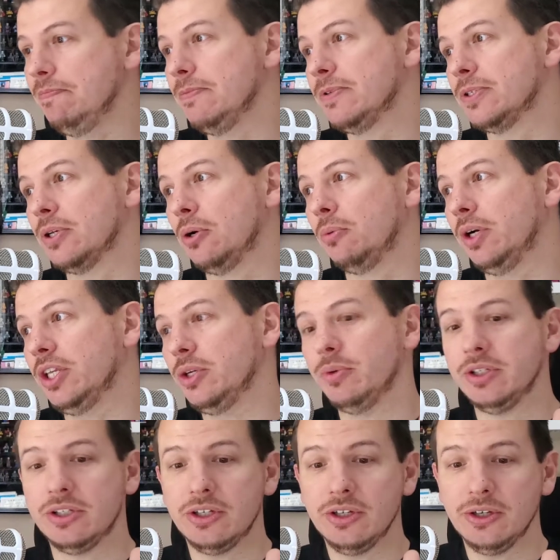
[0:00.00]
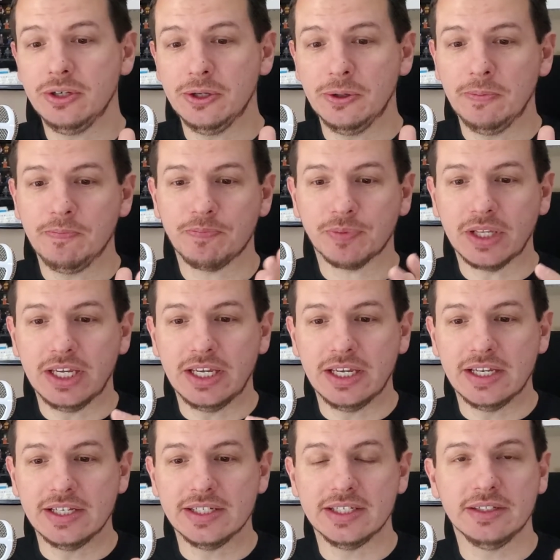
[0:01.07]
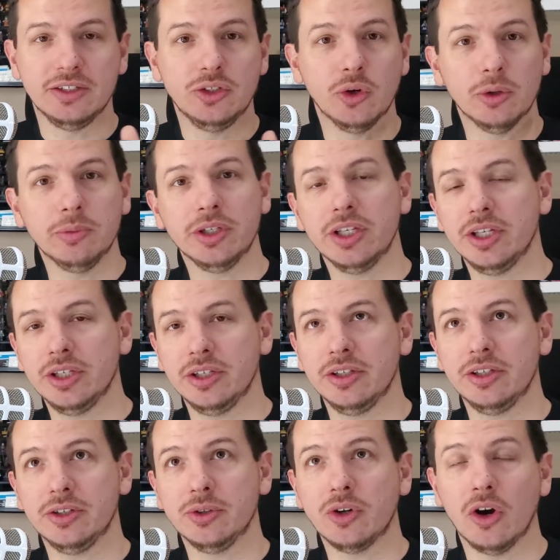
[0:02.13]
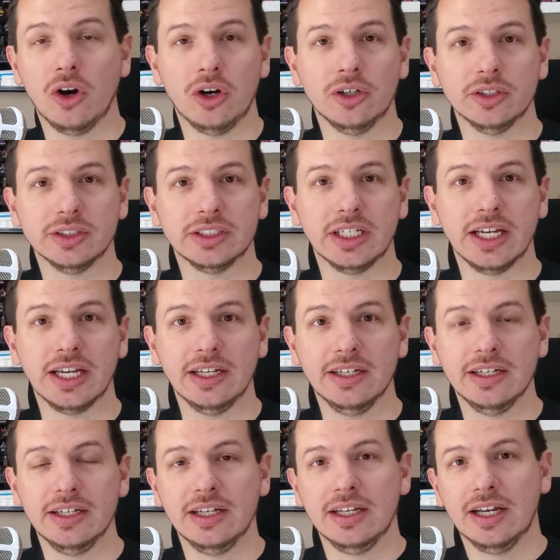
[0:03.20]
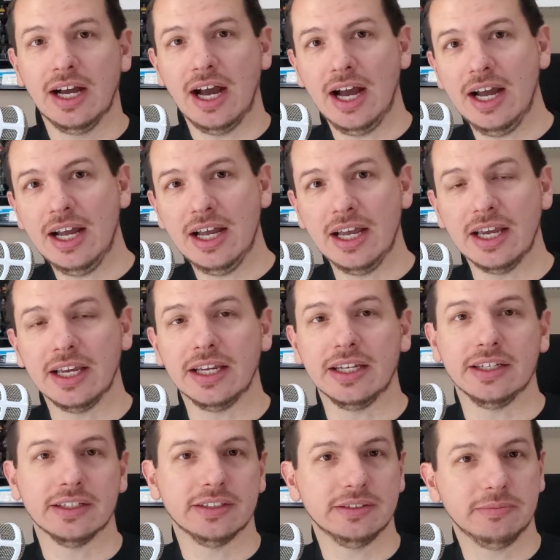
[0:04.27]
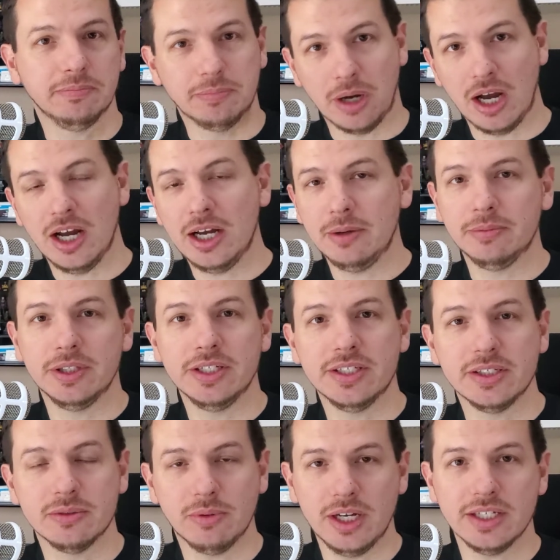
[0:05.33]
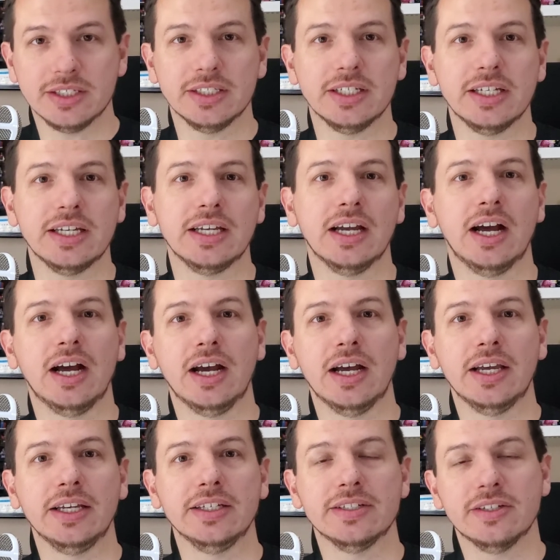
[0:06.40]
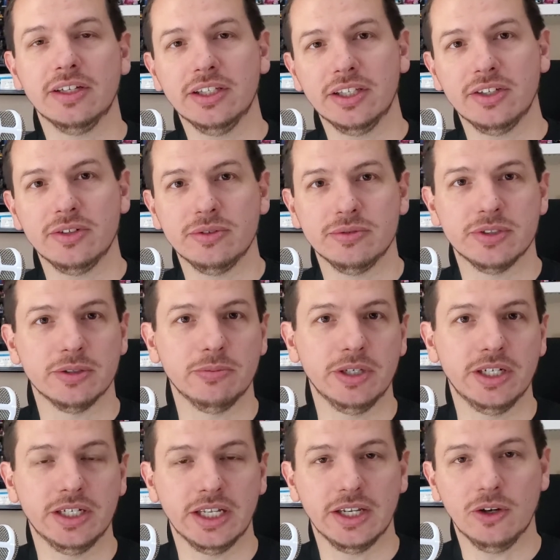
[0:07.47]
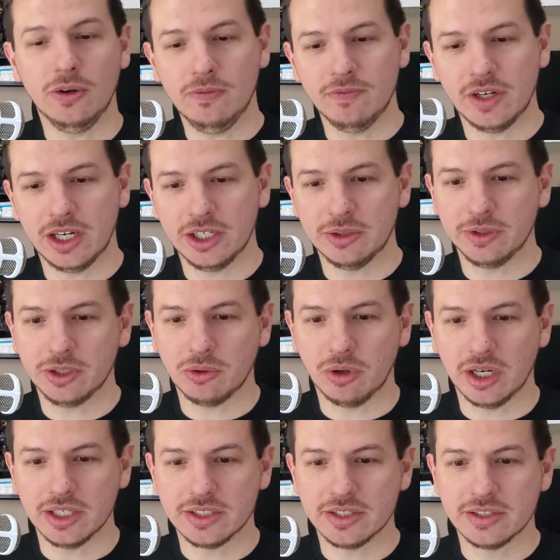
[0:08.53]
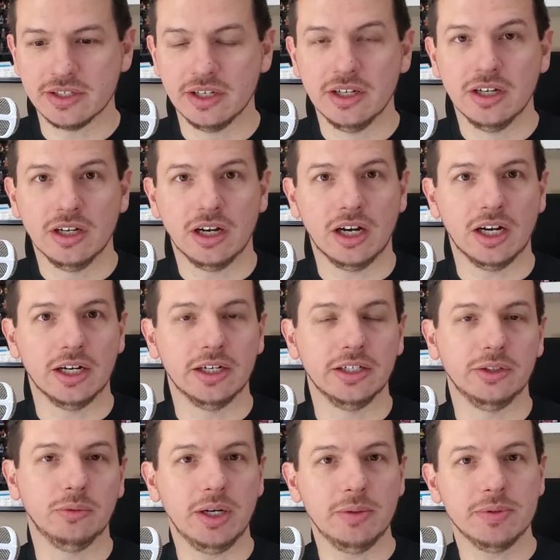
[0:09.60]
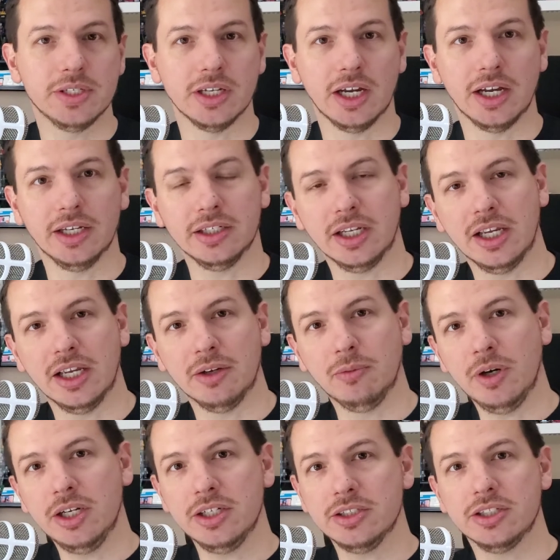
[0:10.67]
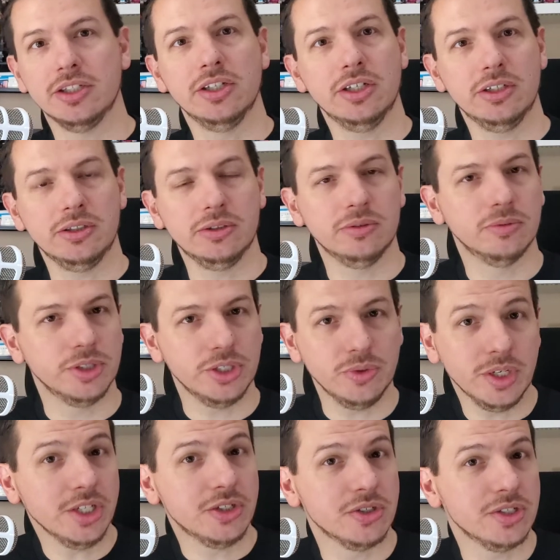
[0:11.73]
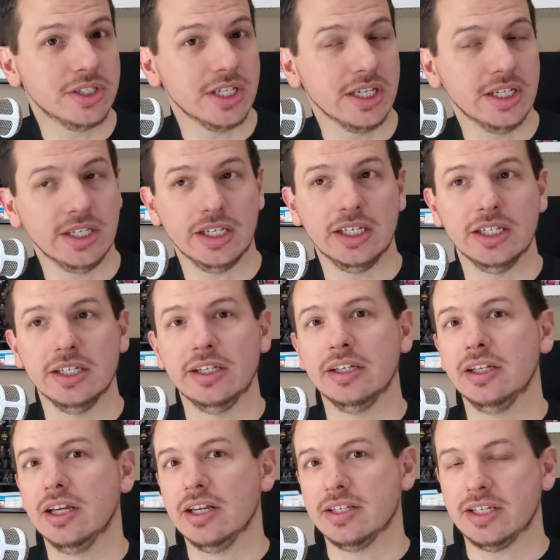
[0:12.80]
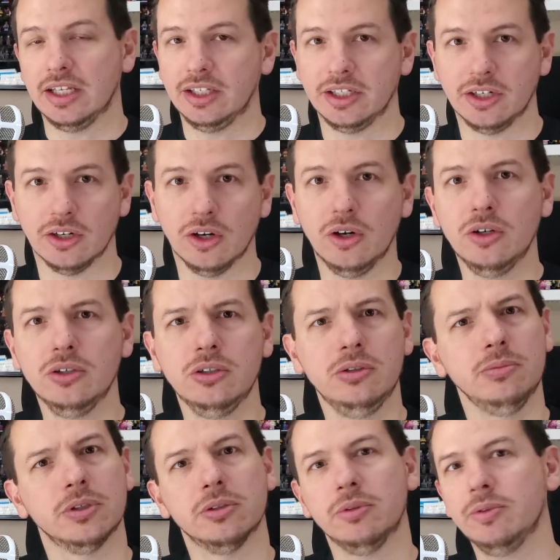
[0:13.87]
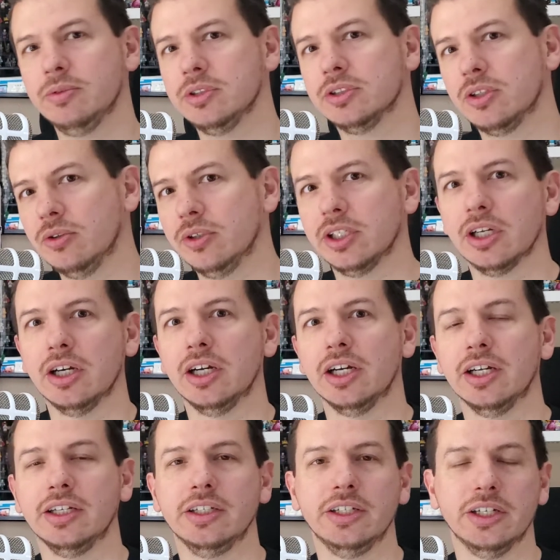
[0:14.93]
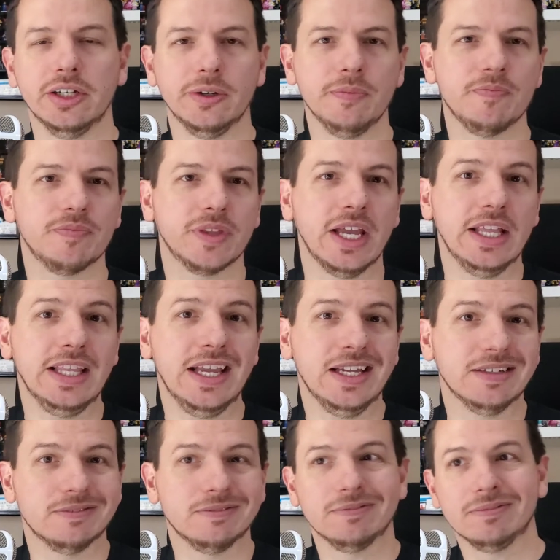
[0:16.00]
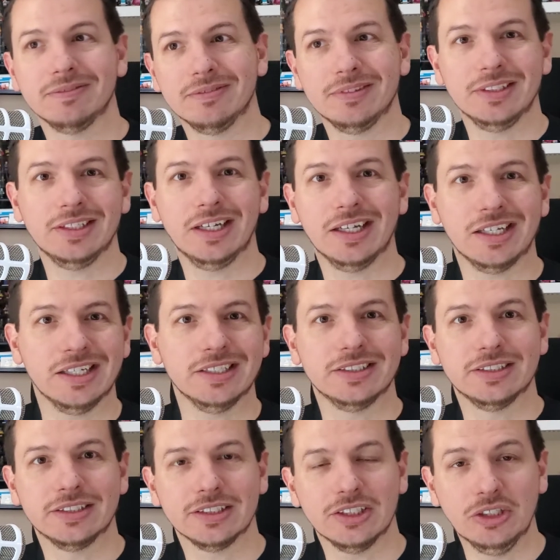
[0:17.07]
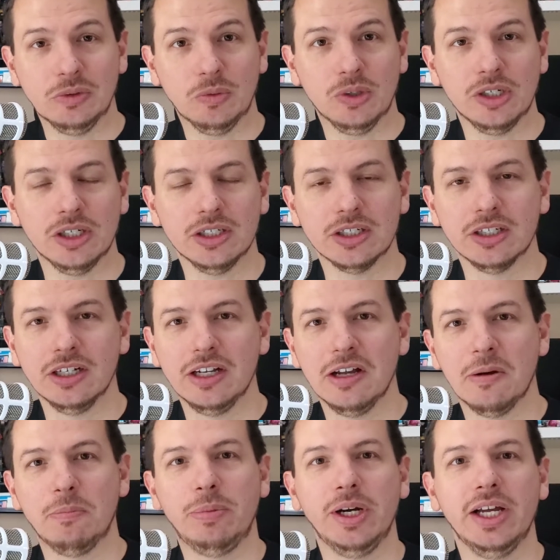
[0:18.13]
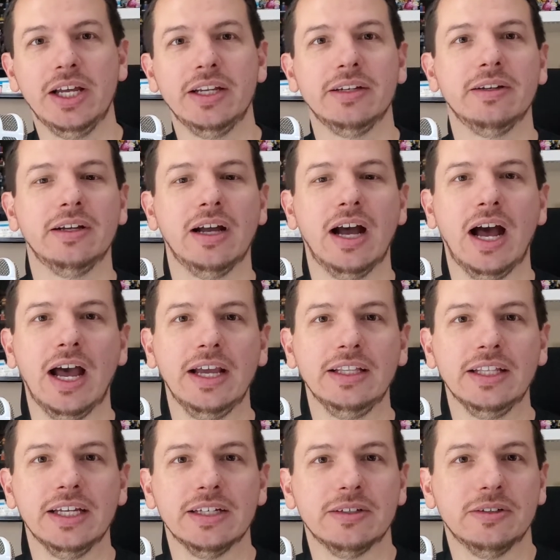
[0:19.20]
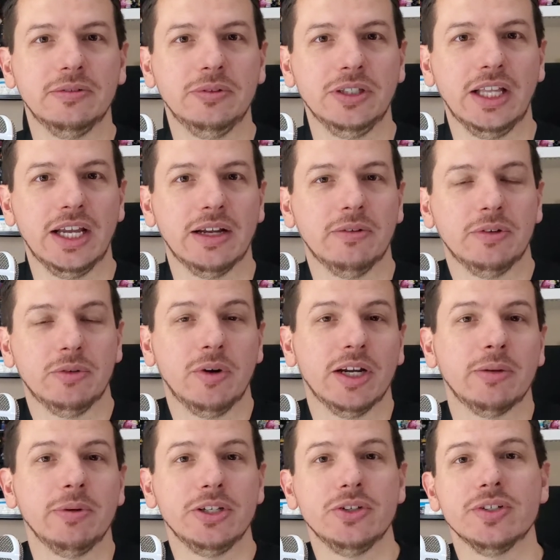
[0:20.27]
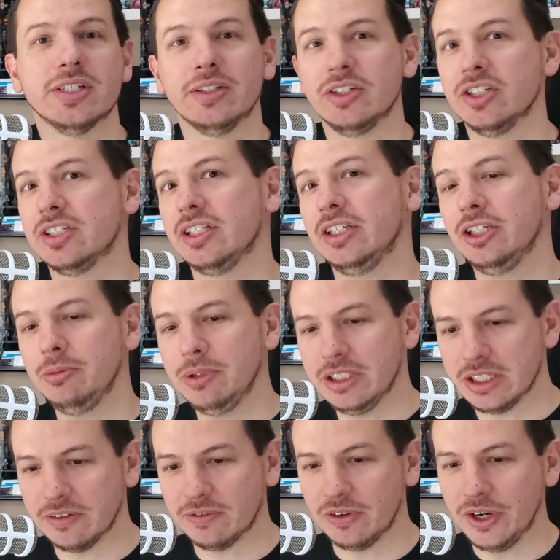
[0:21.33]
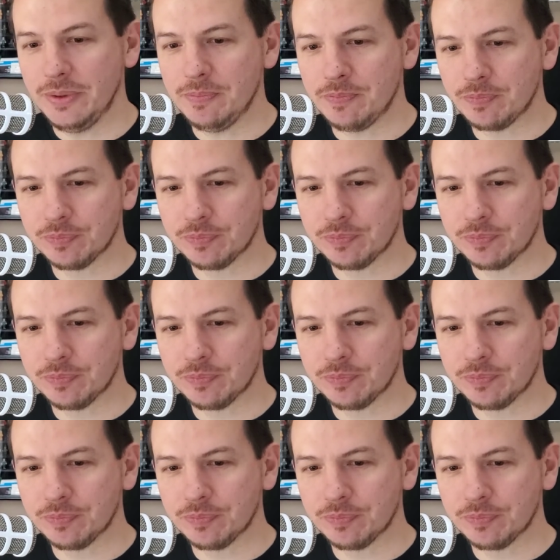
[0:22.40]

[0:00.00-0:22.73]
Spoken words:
So what you would do is normally you call and say, hi, Bob, this is Wesley. I saw that you submitted a home value request on the website and wanted to know, were you interested in selling your home or what was going on, And that, I guess, could work, but I would recommend doing something just a little bit different,